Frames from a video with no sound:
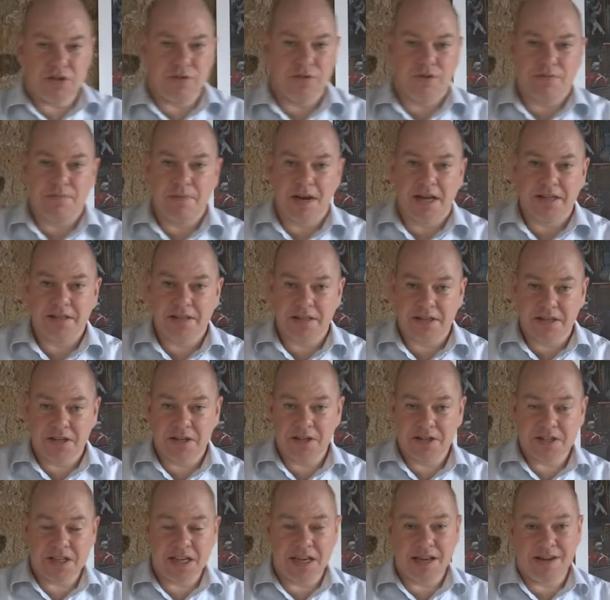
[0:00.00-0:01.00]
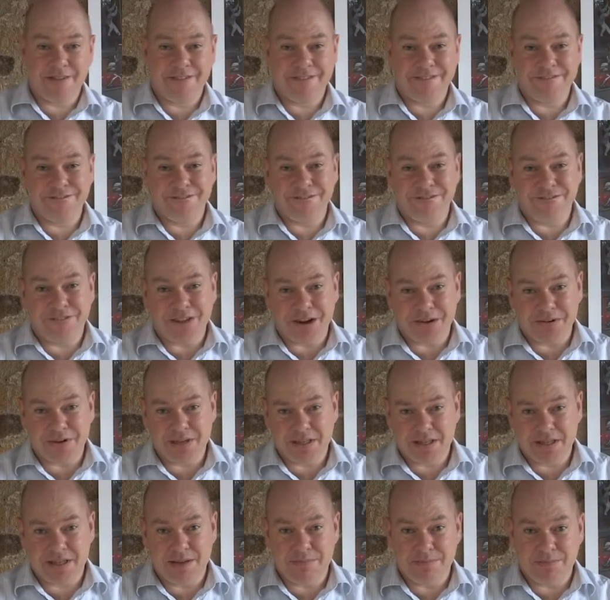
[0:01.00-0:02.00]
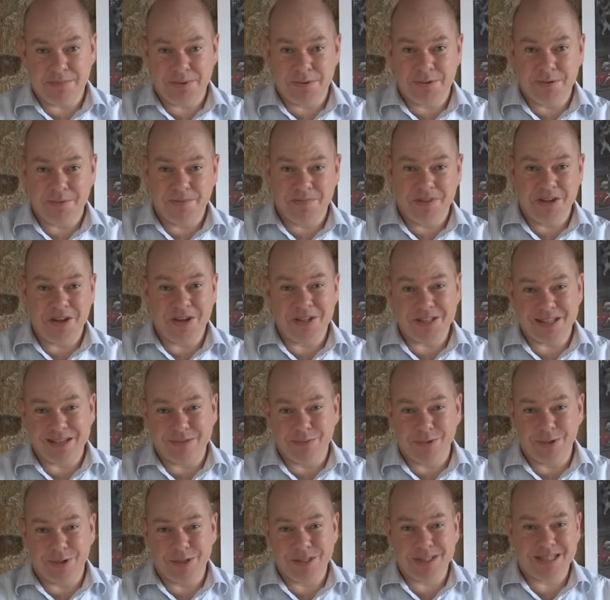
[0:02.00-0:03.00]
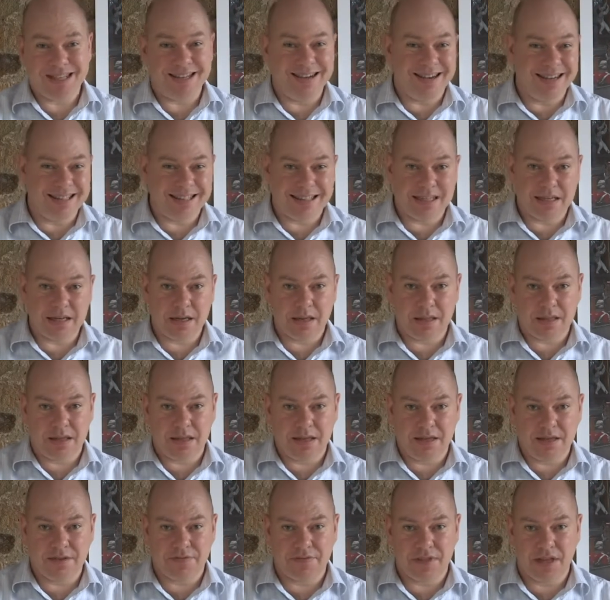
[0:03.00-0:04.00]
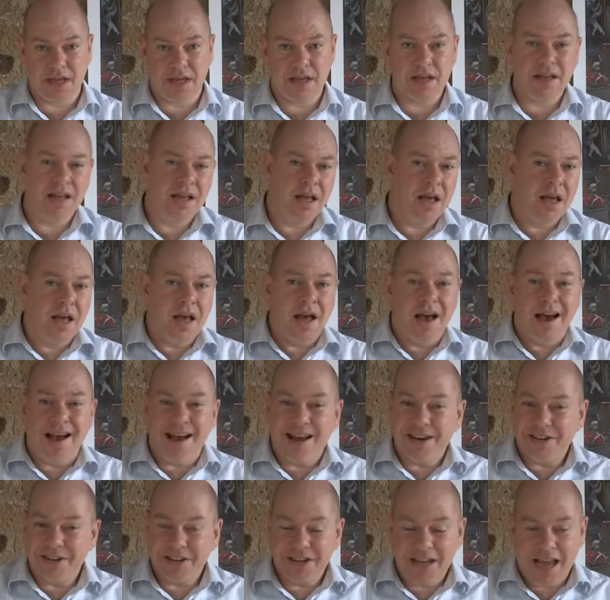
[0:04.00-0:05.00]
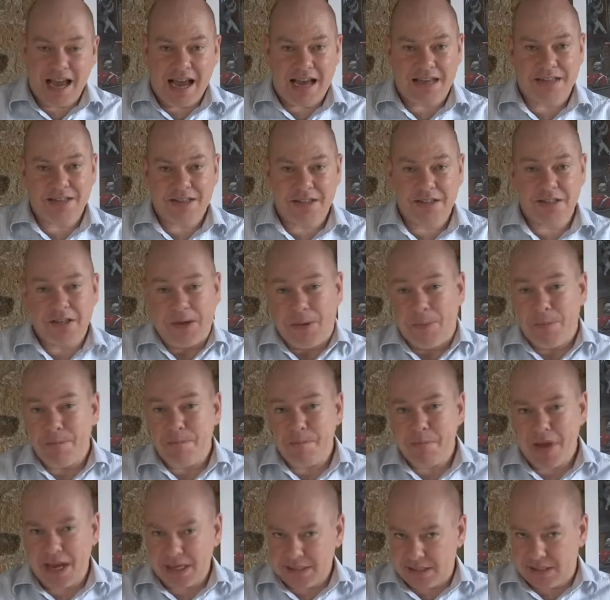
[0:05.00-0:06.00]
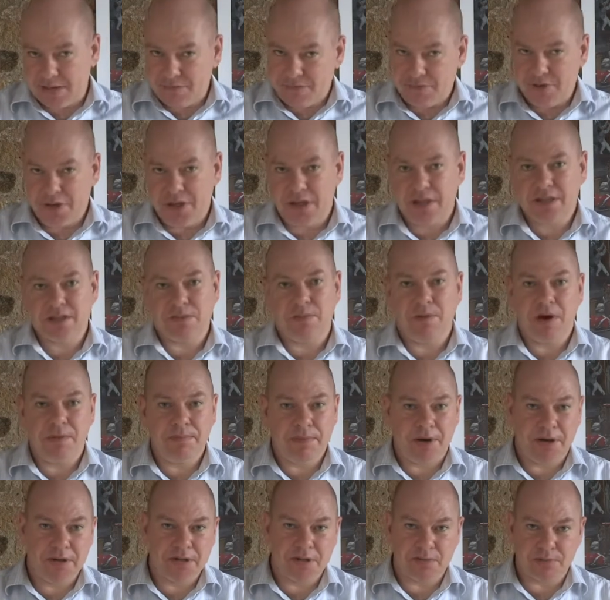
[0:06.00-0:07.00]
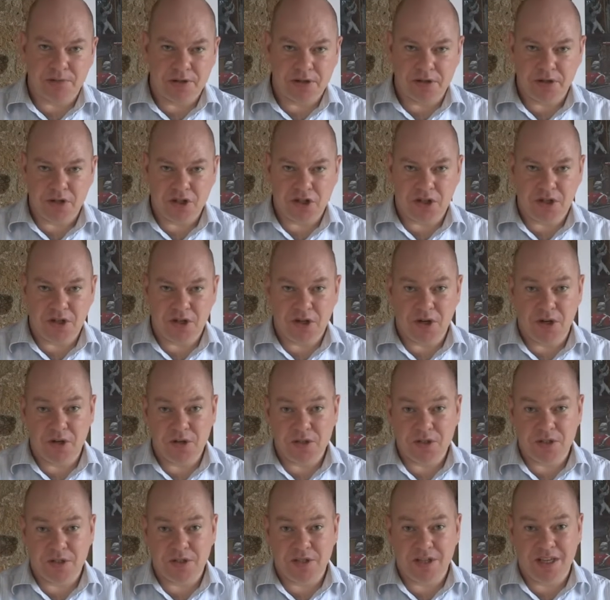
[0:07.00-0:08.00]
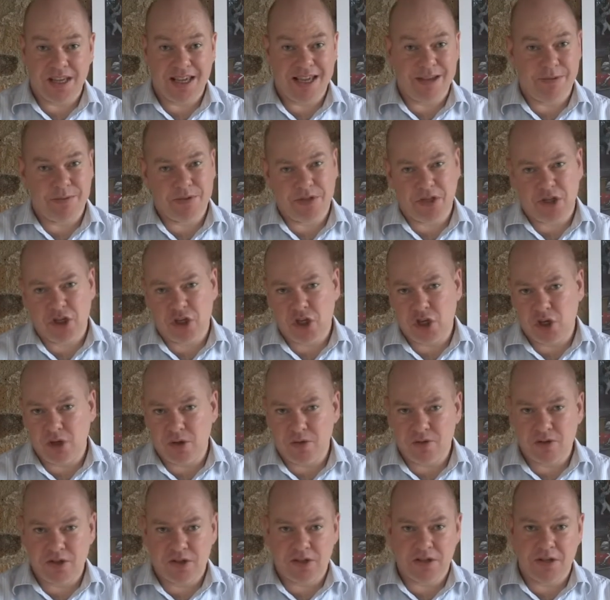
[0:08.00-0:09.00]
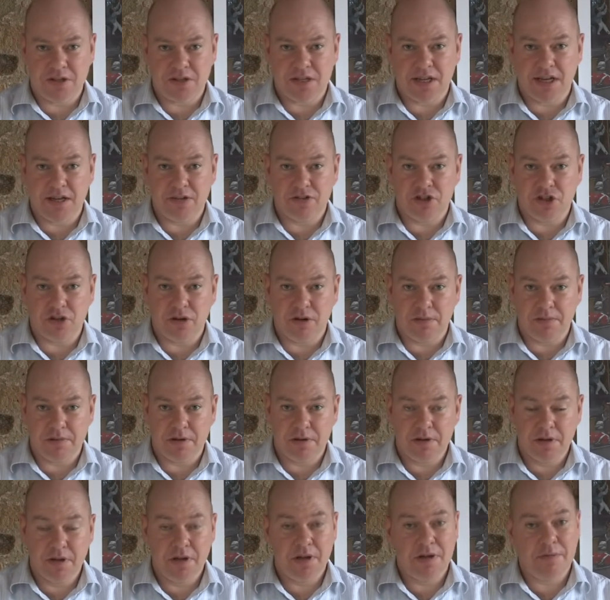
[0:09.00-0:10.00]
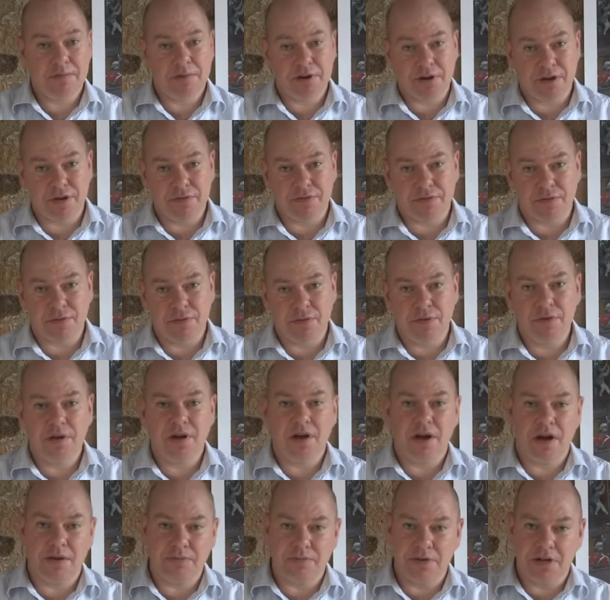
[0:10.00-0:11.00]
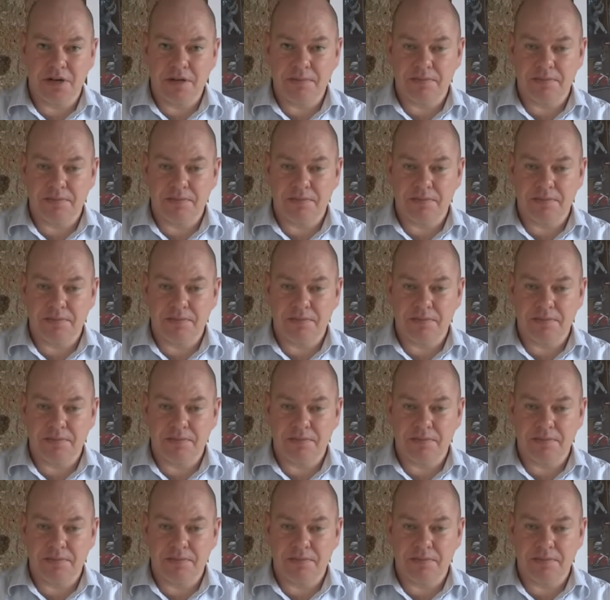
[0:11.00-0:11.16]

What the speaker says: would have made the cutout very simple. As it was, I didn't think of that, and I added massively to my post-production costs. It was a huge cutout job, but overall, I'm really